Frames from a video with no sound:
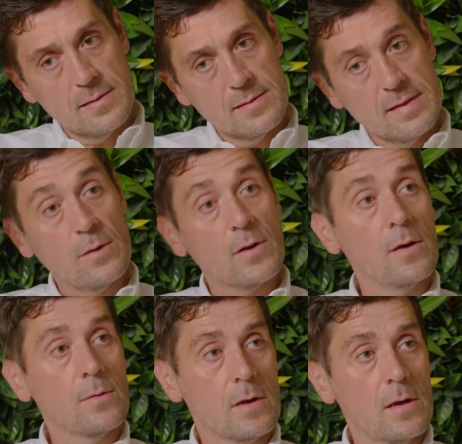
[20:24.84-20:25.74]

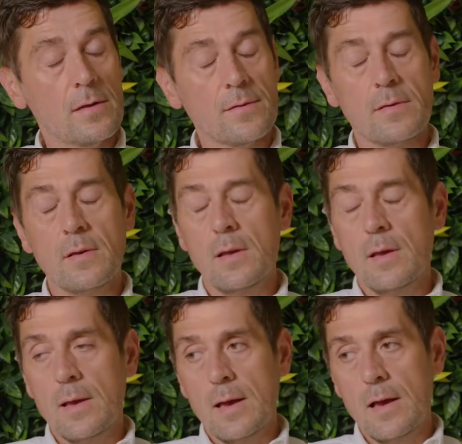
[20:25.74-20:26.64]
telco client
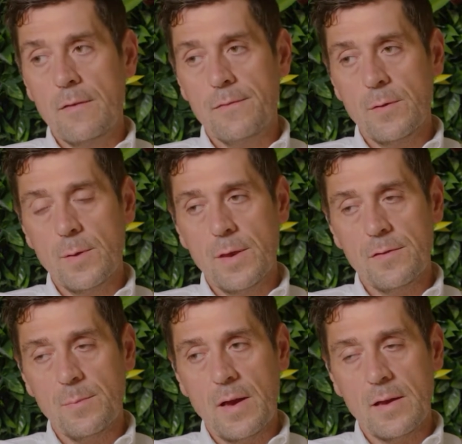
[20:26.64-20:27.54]
a few
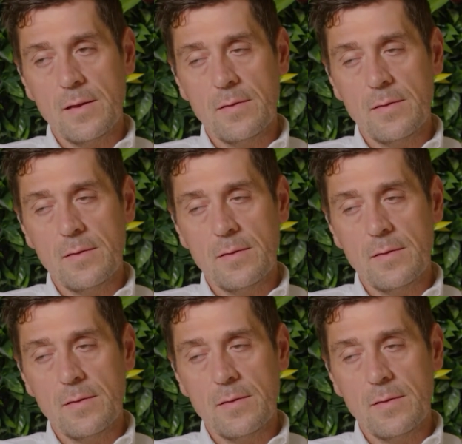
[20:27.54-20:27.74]
years back,